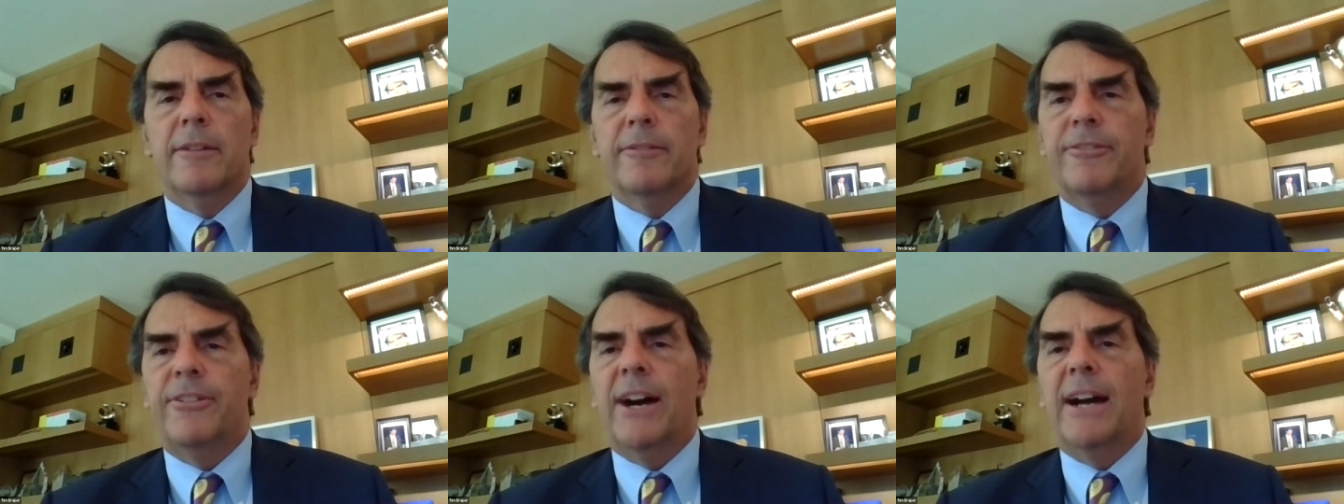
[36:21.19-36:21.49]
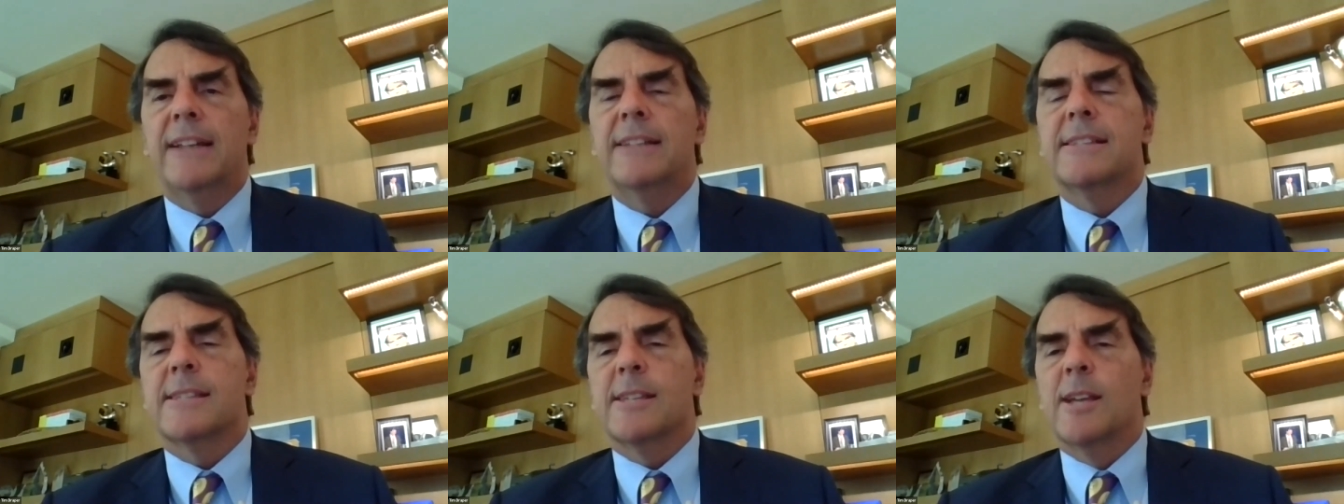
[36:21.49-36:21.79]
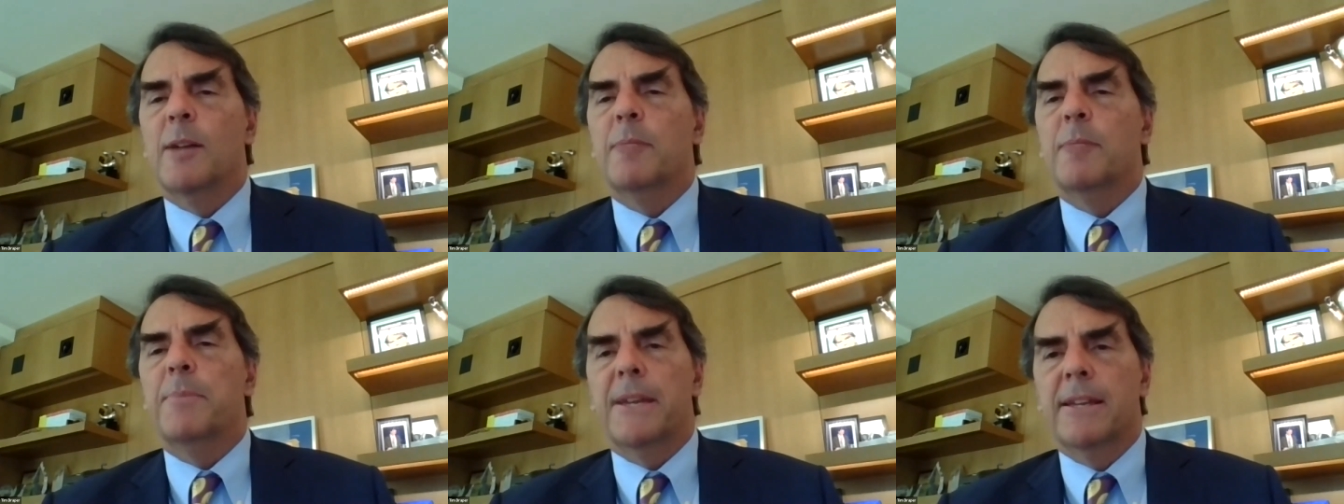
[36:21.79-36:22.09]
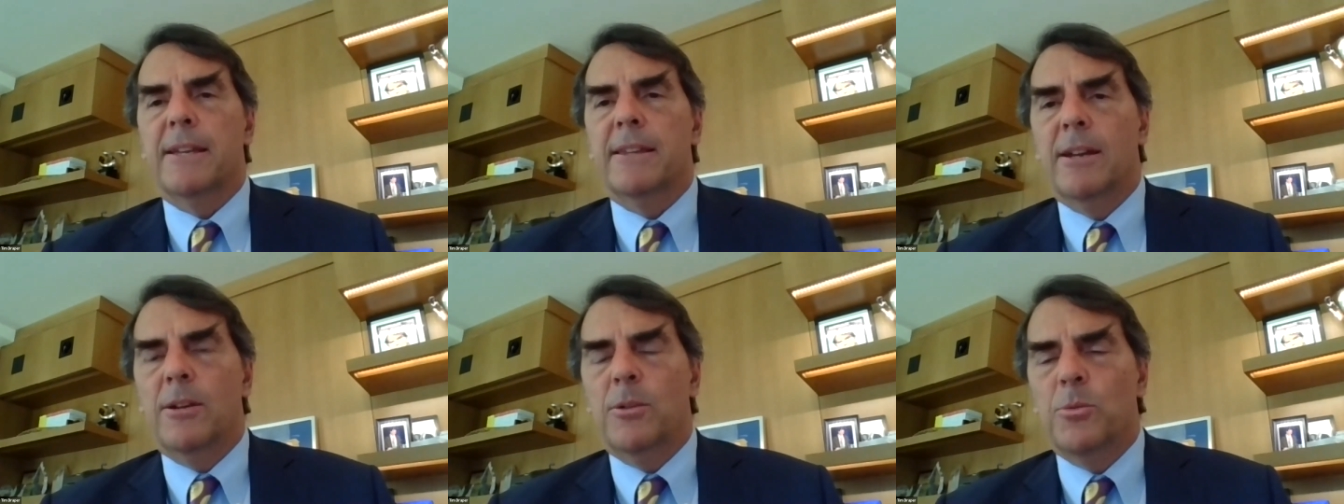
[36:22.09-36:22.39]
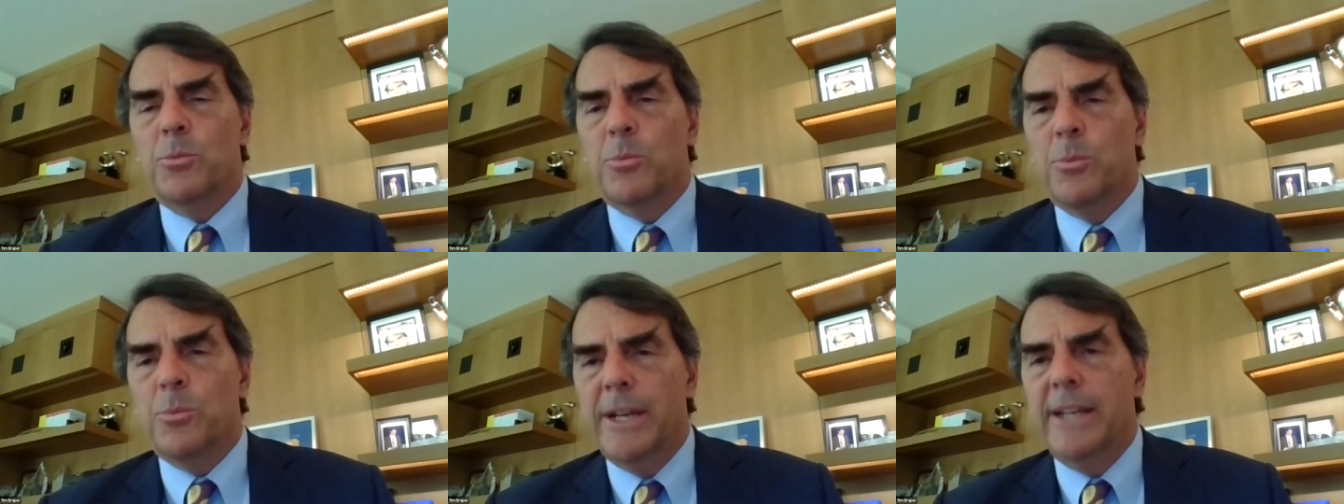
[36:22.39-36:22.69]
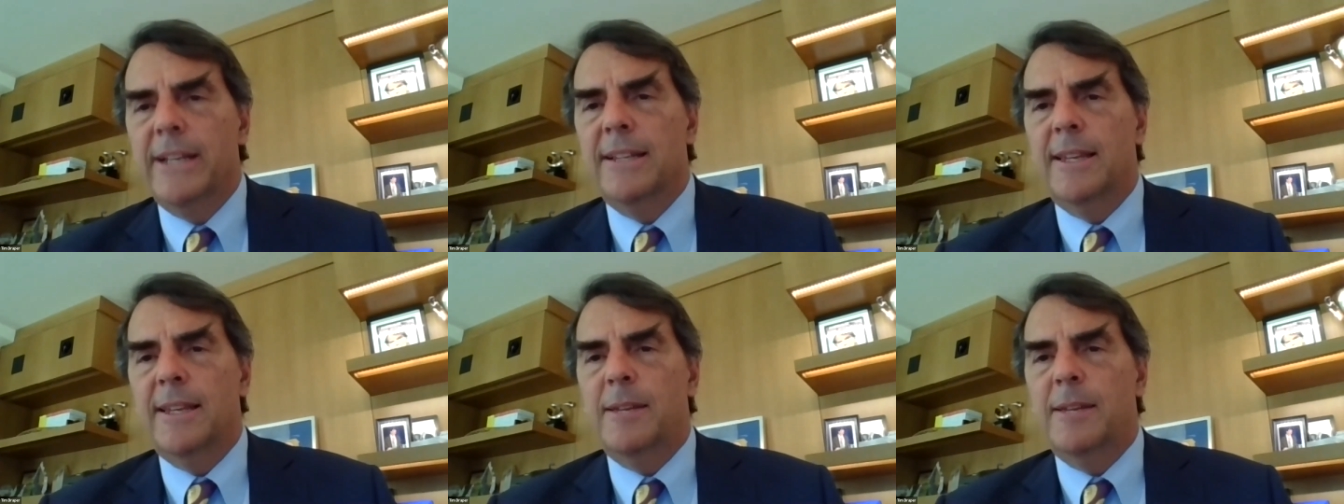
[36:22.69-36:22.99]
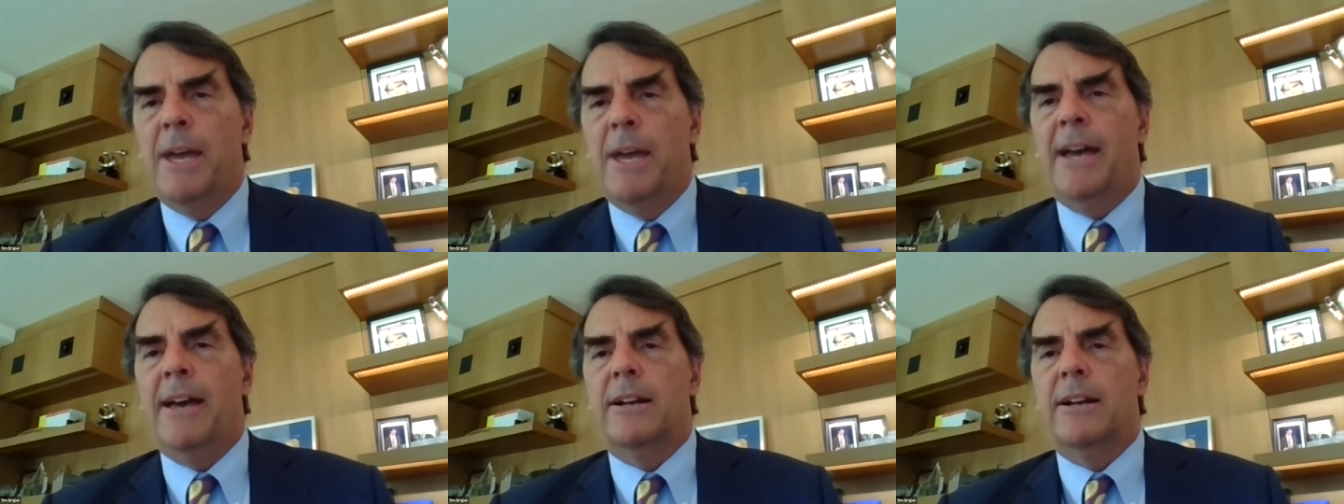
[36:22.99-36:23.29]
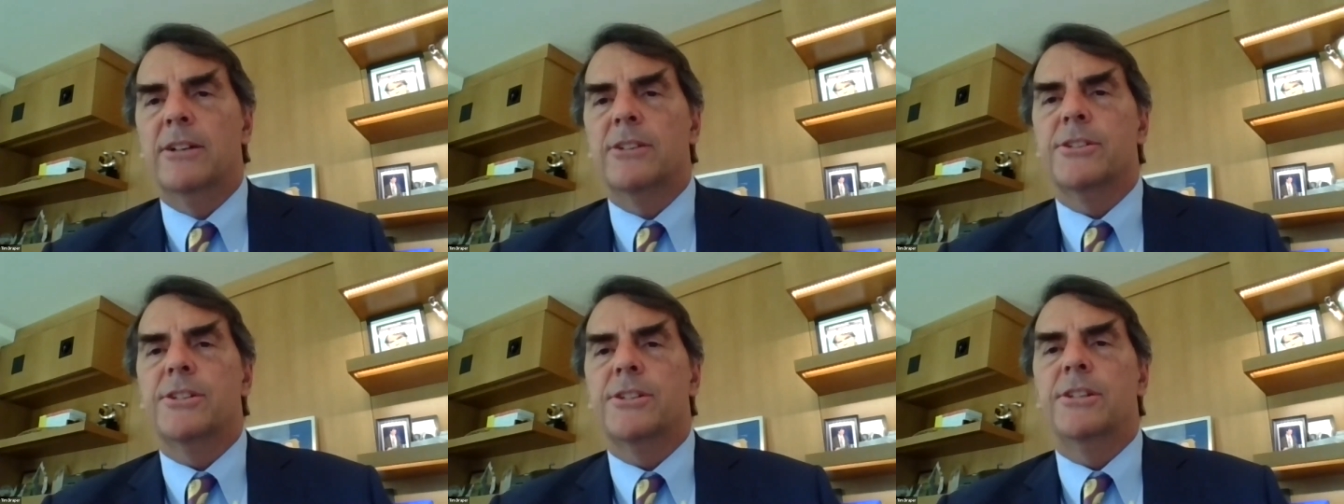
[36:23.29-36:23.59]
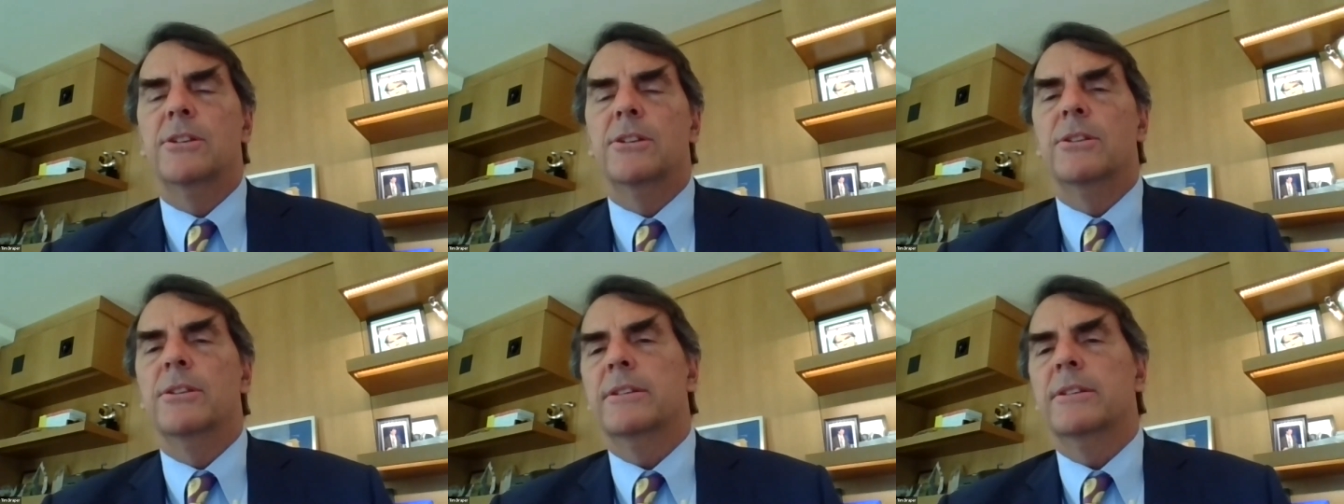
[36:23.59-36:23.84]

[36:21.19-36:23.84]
find something that really matters to you,